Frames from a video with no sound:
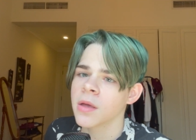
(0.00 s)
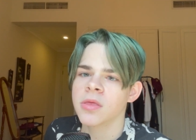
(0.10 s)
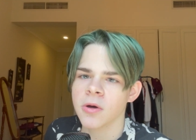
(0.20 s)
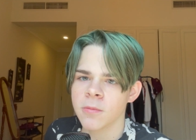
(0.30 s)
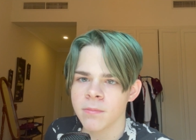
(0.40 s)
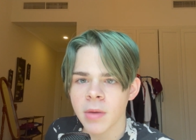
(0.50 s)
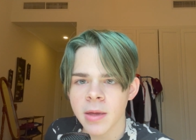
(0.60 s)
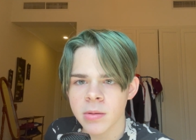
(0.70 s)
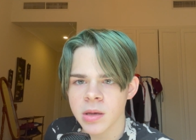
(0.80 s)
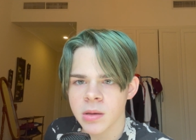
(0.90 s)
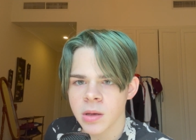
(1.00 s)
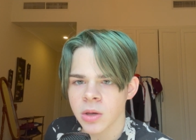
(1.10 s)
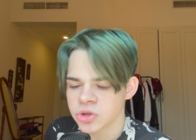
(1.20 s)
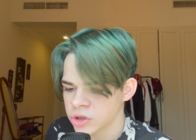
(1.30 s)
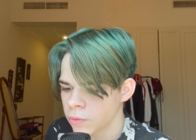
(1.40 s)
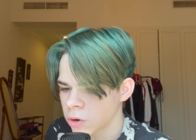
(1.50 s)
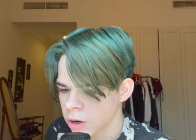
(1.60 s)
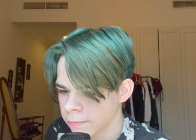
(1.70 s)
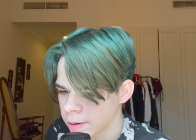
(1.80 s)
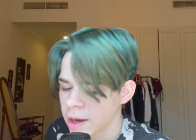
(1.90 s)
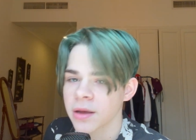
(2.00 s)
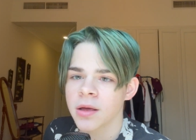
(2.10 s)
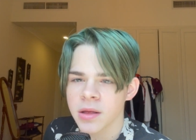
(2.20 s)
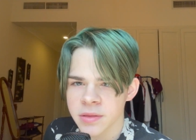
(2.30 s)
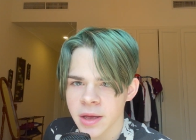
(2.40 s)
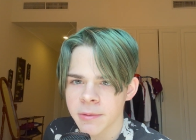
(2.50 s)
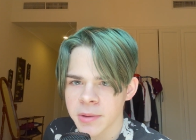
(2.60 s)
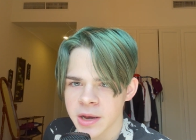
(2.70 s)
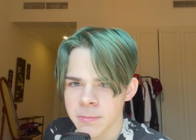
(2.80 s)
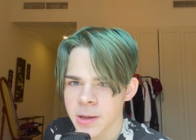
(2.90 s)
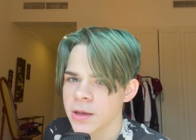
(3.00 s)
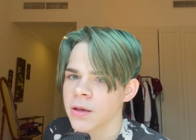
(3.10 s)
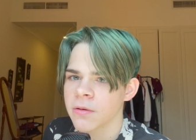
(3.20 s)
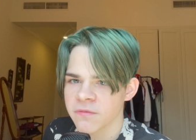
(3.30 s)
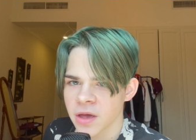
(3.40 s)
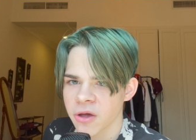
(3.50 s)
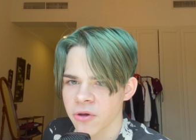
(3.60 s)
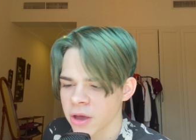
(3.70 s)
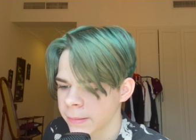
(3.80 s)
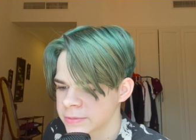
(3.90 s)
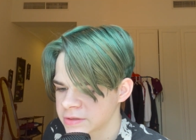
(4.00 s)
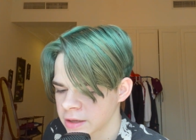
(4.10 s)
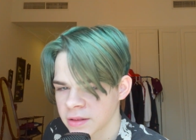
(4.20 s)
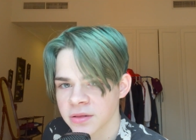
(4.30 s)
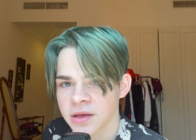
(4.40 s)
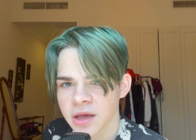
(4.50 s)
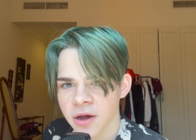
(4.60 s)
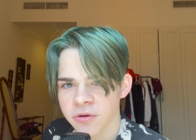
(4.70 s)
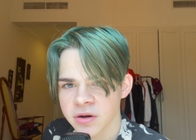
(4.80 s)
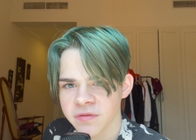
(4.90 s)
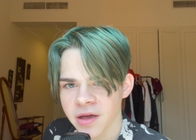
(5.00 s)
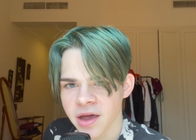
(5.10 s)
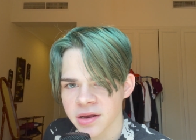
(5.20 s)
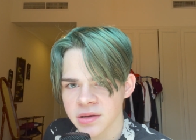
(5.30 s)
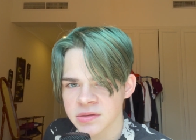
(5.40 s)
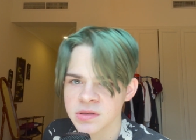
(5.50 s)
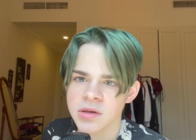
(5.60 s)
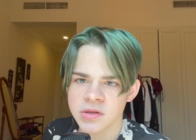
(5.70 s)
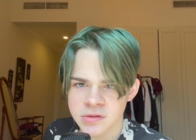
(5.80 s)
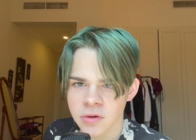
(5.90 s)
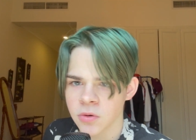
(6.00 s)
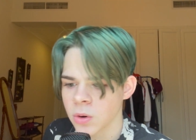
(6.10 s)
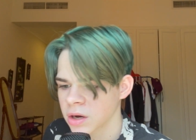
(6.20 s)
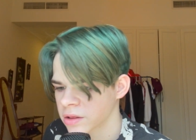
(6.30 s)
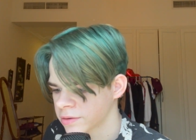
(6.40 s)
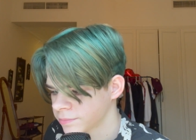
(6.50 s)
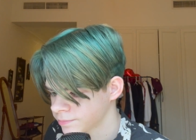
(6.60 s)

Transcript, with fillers: Though maybe she will come back. That made me very upset that they got rid of Agnes so quickly.